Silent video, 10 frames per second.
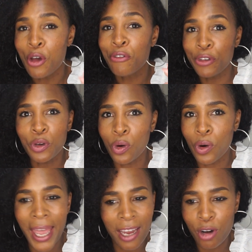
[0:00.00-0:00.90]
for
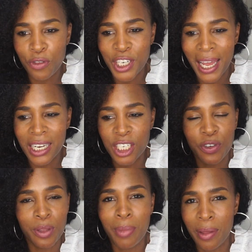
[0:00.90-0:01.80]
your hair growth challenge
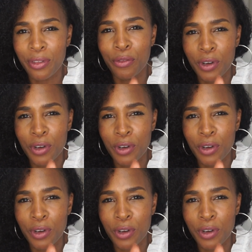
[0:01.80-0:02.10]
for the month of